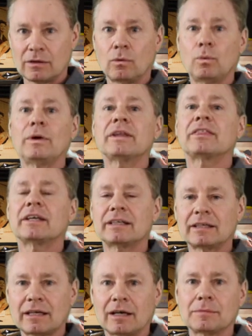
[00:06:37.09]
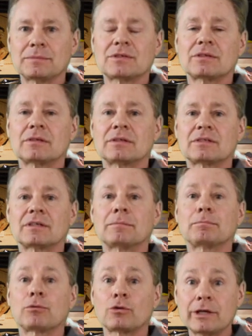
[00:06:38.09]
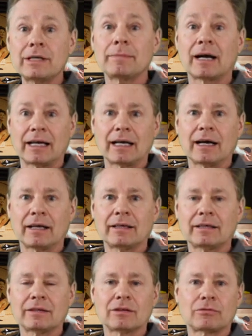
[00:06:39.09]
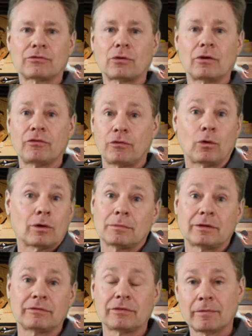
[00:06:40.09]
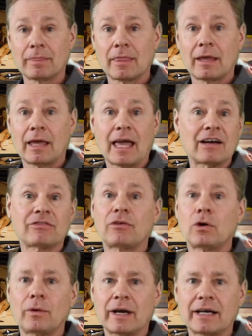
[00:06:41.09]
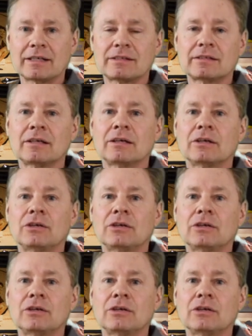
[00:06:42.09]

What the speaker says: with it comes some prebiotic in the form of FOS,